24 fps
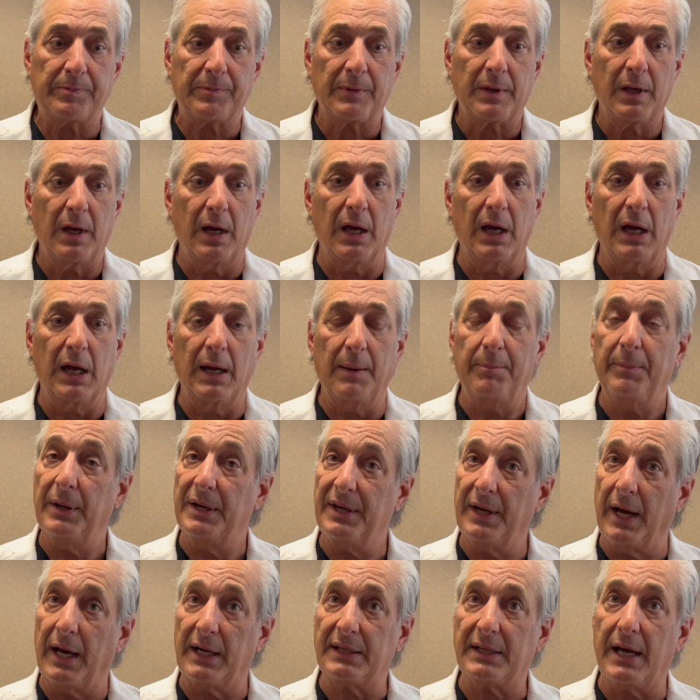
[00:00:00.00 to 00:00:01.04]
but
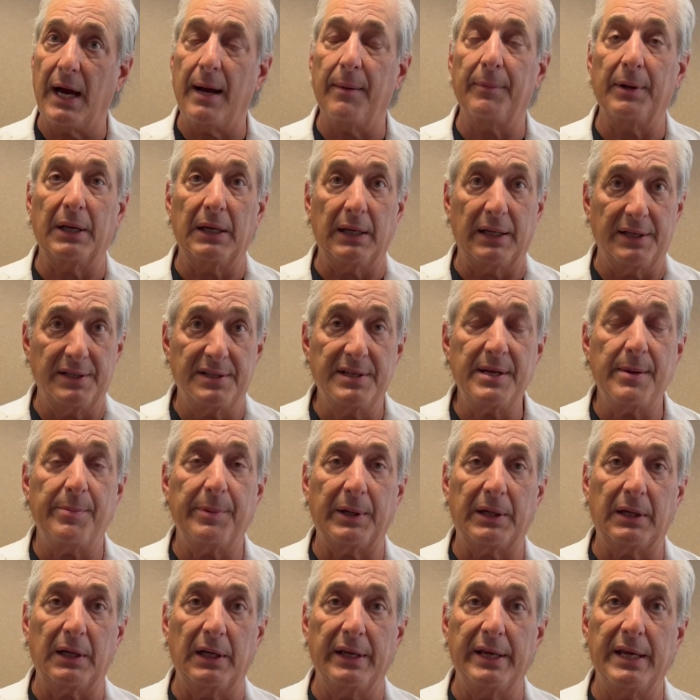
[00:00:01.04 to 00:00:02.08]
not commonly.
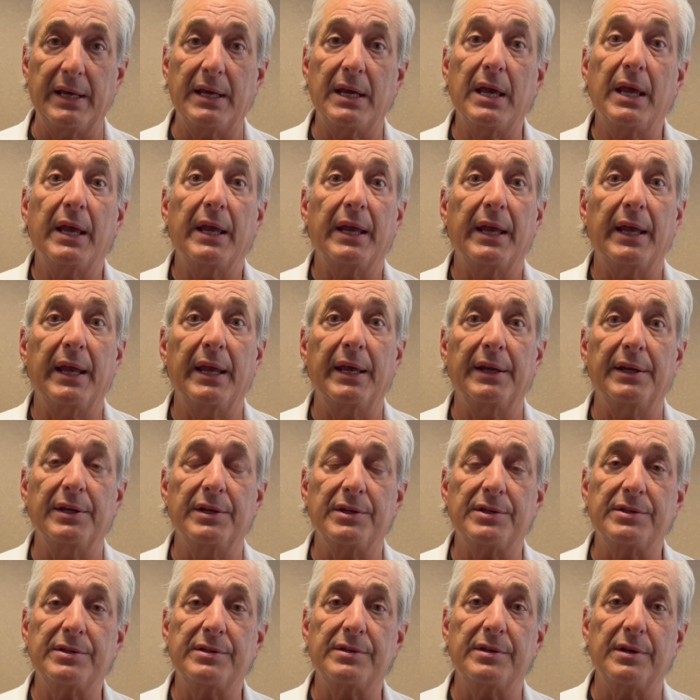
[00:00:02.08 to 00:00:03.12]
Typically, it
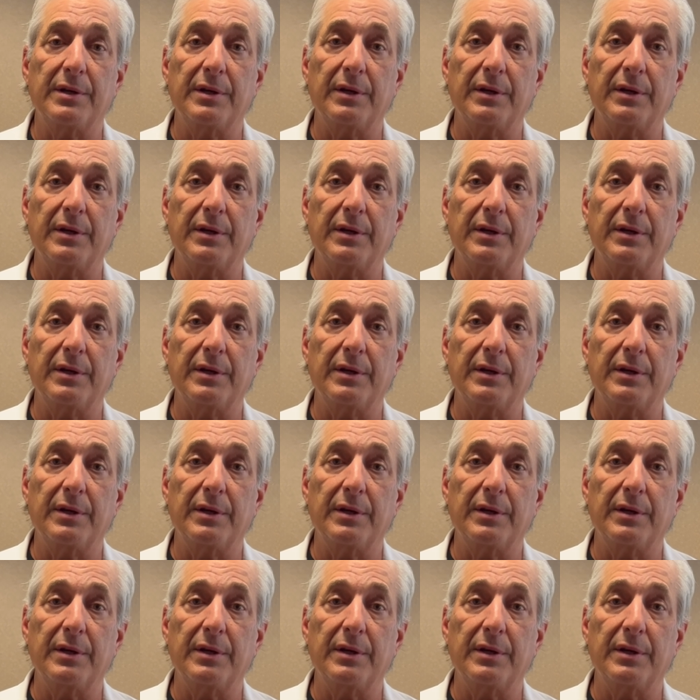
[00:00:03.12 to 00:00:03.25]
is